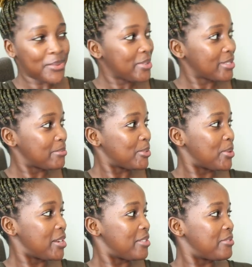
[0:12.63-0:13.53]
Welcome to
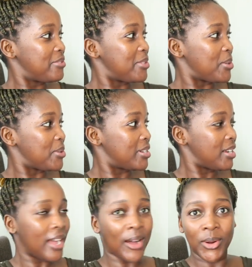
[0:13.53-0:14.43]
another vlog.
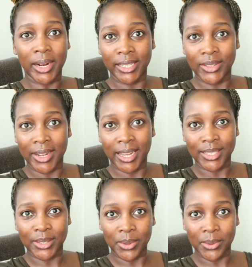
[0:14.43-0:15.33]
How are you
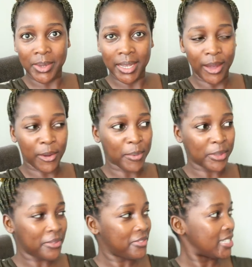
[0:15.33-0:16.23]
guys doing? I hope you're
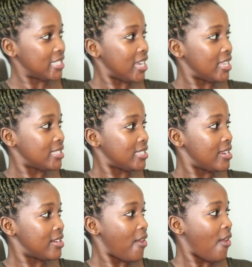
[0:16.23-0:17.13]
doing
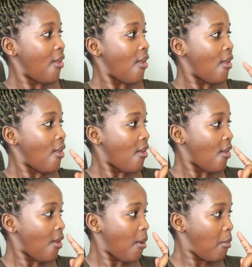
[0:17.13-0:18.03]
fantastic.
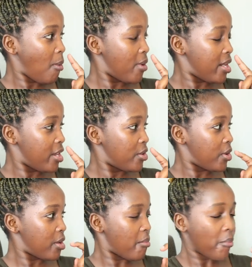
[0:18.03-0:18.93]
But what are you
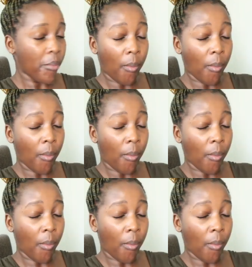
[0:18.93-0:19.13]
doing?